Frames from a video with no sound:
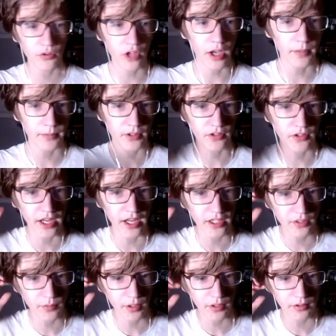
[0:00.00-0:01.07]
zombies
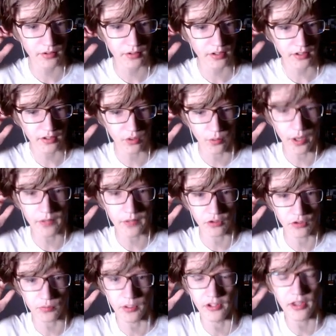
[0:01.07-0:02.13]
anywhere around
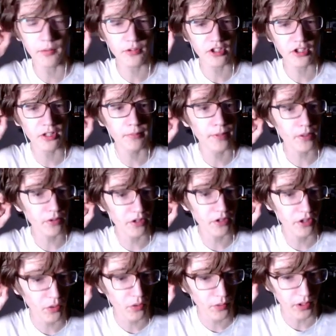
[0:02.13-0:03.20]
this place. That was in the middle of
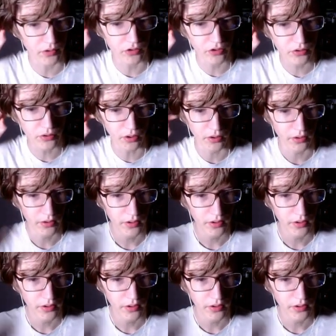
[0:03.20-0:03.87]
nowhere, too.